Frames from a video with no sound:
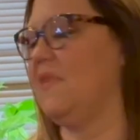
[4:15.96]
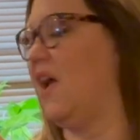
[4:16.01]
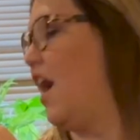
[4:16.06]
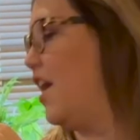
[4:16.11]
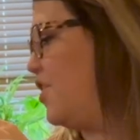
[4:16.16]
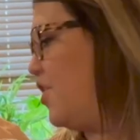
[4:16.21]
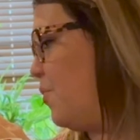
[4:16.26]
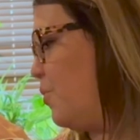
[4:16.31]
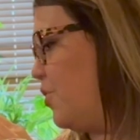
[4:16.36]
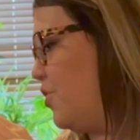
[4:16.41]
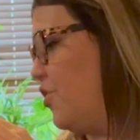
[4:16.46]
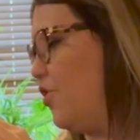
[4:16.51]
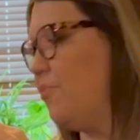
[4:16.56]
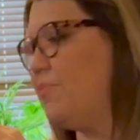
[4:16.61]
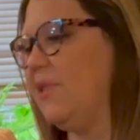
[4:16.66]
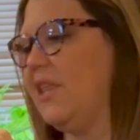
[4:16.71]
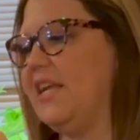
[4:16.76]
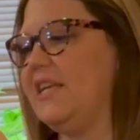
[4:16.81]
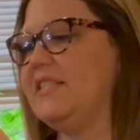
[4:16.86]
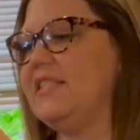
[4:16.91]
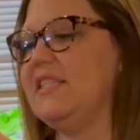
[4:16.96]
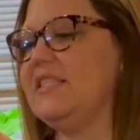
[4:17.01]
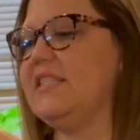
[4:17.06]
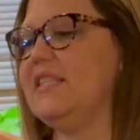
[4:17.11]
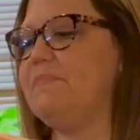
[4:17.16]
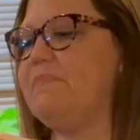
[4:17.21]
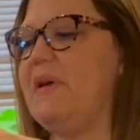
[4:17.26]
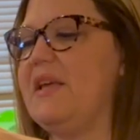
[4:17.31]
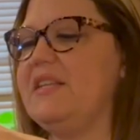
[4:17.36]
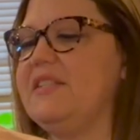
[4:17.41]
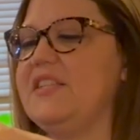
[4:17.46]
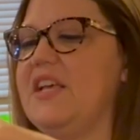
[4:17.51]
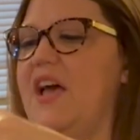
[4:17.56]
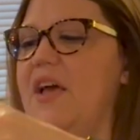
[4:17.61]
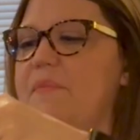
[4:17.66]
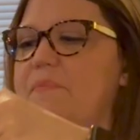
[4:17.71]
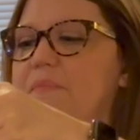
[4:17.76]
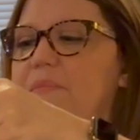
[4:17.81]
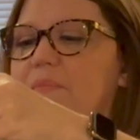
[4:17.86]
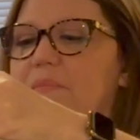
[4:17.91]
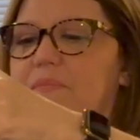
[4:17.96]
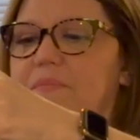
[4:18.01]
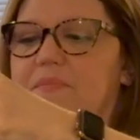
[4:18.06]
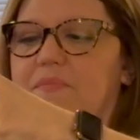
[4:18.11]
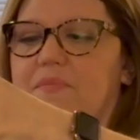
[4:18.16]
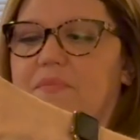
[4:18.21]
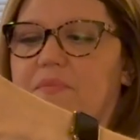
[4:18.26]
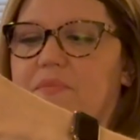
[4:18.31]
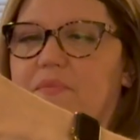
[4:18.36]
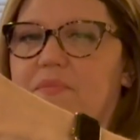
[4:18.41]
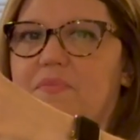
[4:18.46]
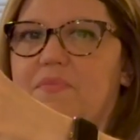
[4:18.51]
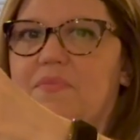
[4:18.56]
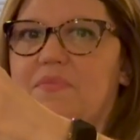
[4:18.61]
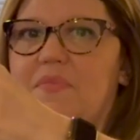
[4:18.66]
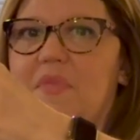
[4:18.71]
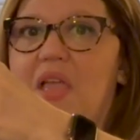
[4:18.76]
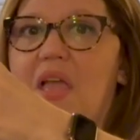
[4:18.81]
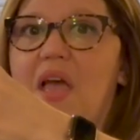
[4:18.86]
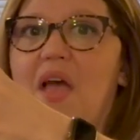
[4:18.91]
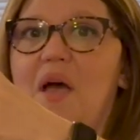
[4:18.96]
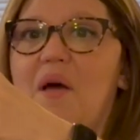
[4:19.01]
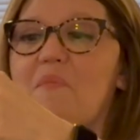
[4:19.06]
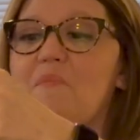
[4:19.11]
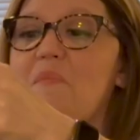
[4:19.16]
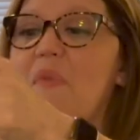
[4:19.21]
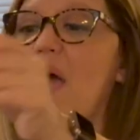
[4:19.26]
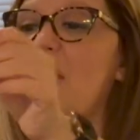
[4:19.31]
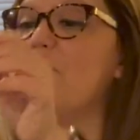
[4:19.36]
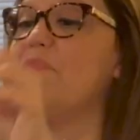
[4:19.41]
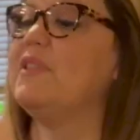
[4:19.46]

I know where your place is at bedtime. My